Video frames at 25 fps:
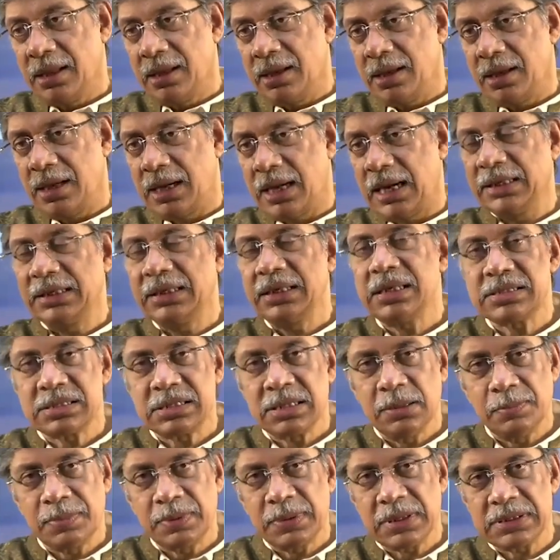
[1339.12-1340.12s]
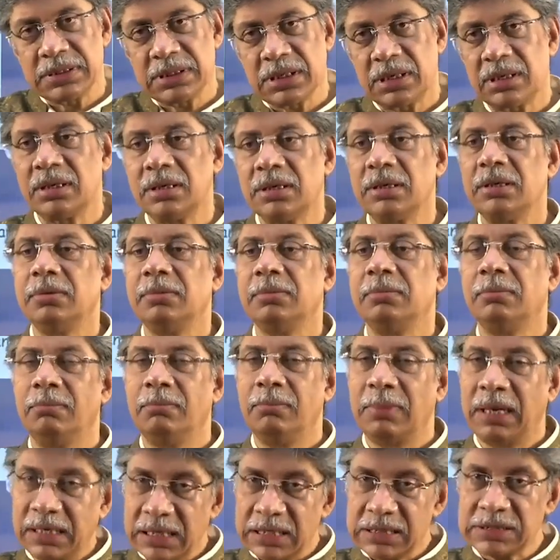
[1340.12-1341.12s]
highest temperature
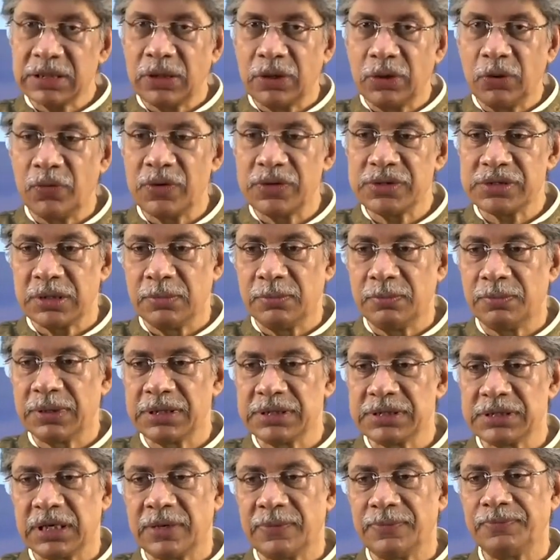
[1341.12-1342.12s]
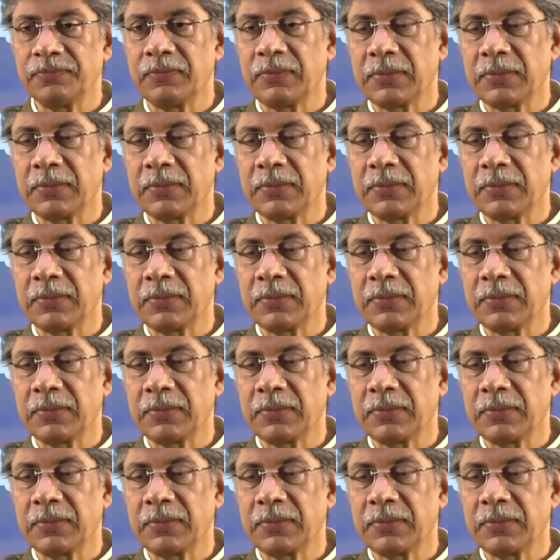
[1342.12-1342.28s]
minus the lowest temperature,